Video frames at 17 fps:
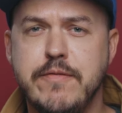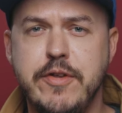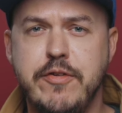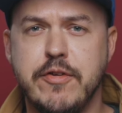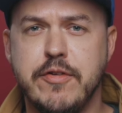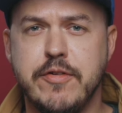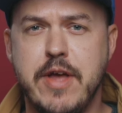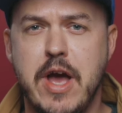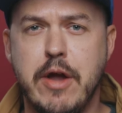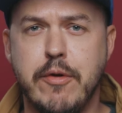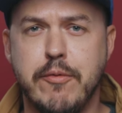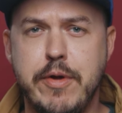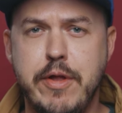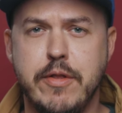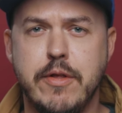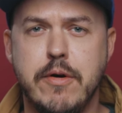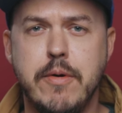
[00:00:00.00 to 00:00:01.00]
of it just got
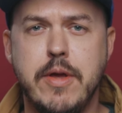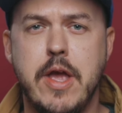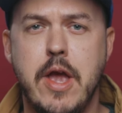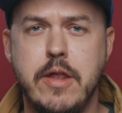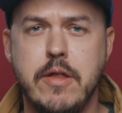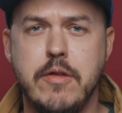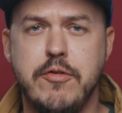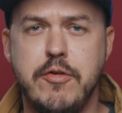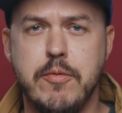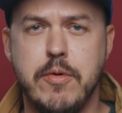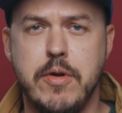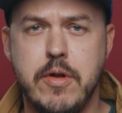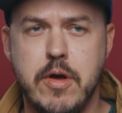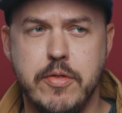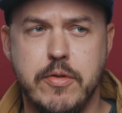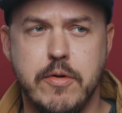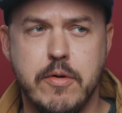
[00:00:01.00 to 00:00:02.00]
relocated to
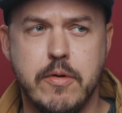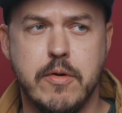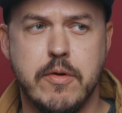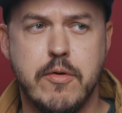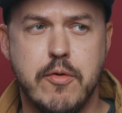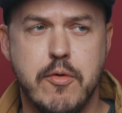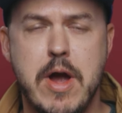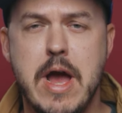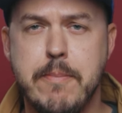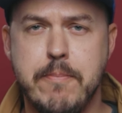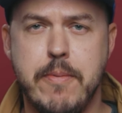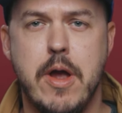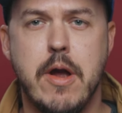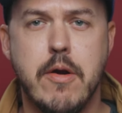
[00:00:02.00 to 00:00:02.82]
another crap